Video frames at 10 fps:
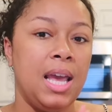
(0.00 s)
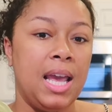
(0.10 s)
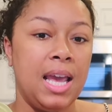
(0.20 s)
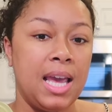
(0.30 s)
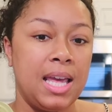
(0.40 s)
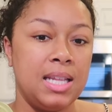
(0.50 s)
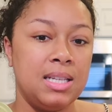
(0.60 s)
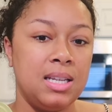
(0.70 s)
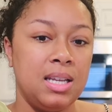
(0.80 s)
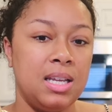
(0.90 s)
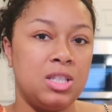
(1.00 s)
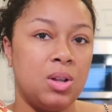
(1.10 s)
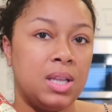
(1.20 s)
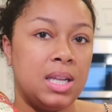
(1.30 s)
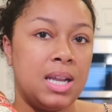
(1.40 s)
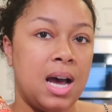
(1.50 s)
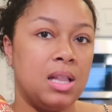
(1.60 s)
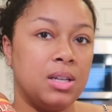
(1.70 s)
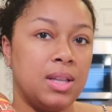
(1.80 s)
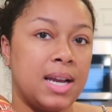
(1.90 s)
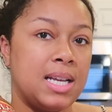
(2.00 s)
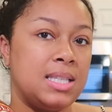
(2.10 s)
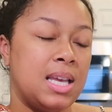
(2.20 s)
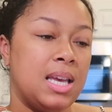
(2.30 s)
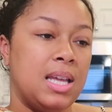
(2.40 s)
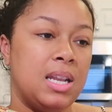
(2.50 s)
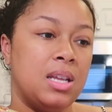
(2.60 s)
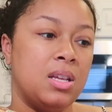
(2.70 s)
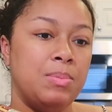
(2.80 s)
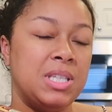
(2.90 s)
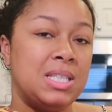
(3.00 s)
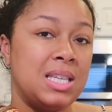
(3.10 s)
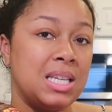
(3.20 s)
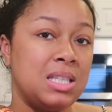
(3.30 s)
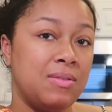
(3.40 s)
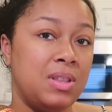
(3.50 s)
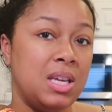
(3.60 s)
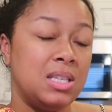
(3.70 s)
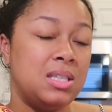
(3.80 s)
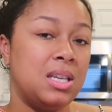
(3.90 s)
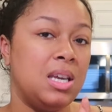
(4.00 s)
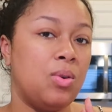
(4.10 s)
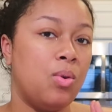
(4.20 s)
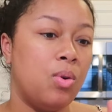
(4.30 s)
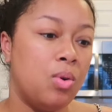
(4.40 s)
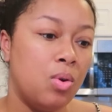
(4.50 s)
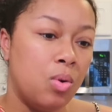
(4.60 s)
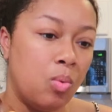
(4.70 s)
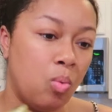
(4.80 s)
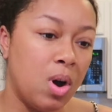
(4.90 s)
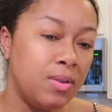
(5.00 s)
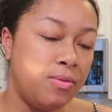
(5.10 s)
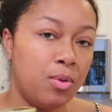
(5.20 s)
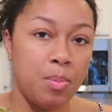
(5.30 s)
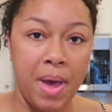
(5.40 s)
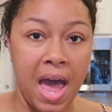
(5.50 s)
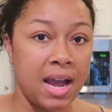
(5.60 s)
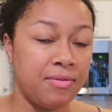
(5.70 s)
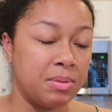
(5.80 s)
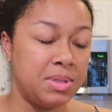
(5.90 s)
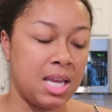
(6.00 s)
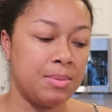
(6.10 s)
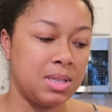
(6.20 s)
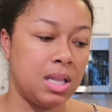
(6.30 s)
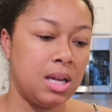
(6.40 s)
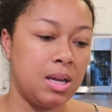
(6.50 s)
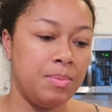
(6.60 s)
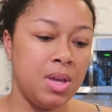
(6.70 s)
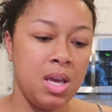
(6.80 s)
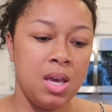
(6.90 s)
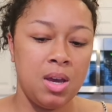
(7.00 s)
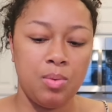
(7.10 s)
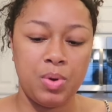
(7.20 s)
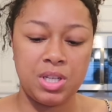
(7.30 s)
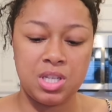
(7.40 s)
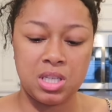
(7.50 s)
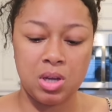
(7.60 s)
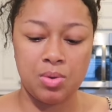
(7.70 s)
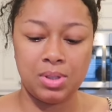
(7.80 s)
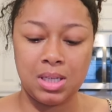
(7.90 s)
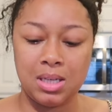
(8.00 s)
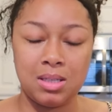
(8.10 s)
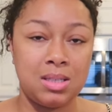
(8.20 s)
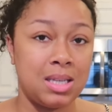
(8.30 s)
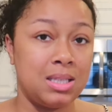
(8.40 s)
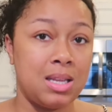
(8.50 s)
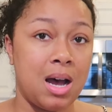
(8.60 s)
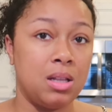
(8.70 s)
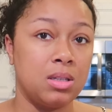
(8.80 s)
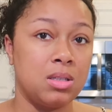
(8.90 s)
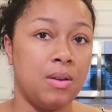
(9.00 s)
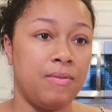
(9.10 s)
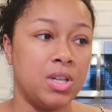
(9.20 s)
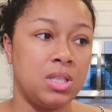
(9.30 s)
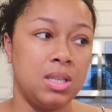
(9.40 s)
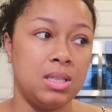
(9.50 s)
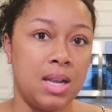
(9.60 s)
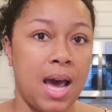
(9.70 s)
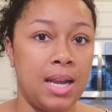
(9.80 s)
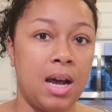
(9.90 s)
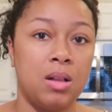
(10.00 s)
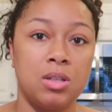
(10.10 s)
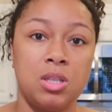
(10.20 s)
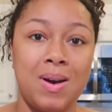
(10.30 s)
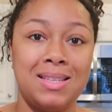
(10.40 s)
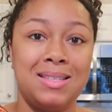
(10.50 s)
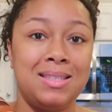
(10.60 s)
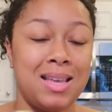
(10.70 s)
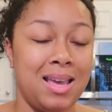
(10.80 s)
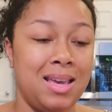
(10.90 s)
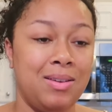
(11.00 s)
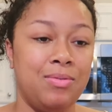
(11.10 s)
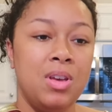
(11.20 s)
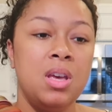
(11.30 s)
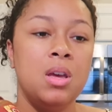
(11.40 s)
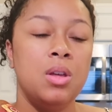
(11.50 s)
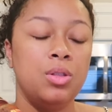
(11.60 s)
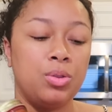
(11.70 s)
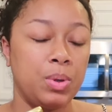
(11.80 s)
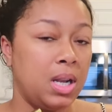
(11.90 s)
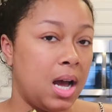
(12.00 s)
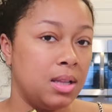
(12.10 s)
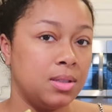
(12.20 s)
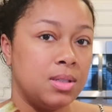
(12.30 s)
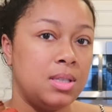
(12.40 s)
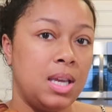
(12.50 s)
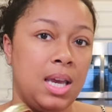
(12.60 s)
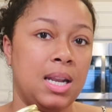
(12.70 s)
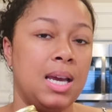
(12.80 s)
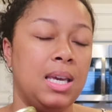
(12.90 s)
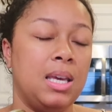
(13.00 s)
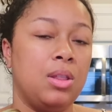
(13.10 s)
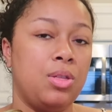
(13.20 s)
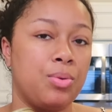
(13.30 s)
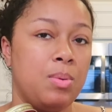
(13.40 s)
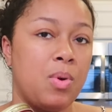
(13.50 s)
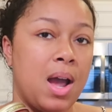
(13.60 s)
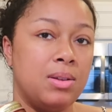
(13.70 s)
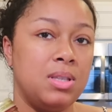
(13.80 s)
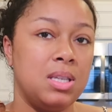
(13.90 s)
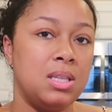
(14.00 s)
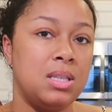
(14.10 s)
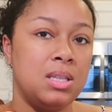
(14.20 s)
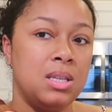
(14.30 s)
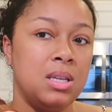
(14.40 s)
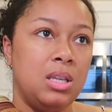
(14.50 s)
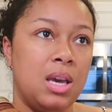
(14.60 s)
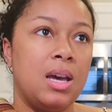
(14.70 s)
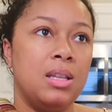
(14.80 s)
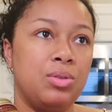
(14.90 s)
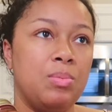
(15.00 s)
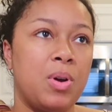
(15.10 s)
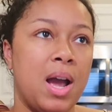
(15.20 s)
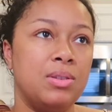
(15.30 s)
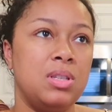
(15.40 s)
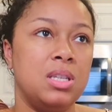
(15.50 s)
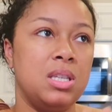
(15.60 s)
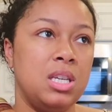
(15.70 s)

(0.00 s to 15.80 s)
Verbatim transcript: and it's only a dollar. Like I said, it'd be six of these to equal one full pack from Sam's Club, which is only $6 versus $9. So I save $3 and I get three more ounces. Yeah, three more ounces